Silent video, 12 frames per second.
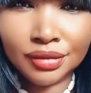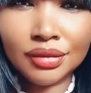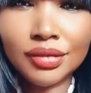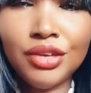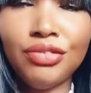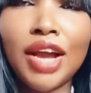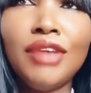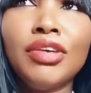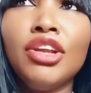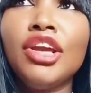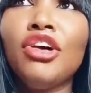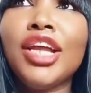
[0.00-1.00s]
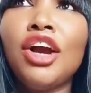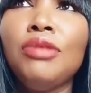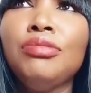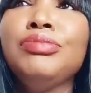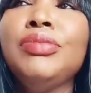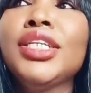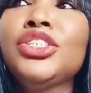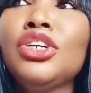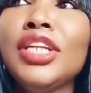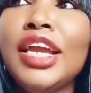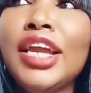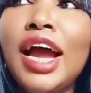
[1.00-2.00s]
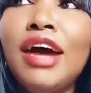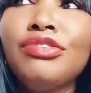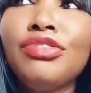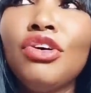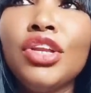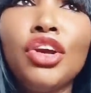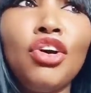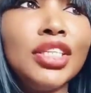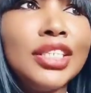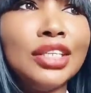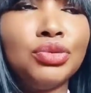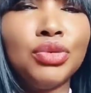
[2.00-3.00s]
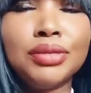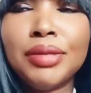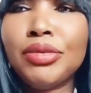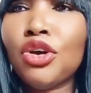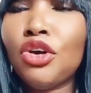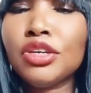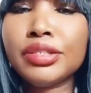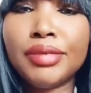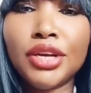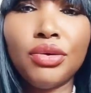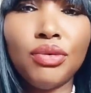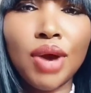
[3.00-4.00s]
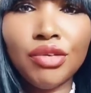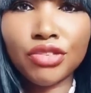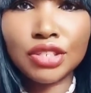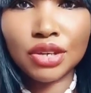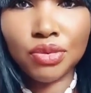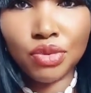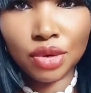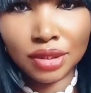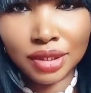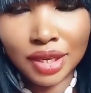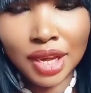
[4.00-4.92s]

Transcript: If you have any other, make sure that you have only contact with maybe your husband, your wife, or someone.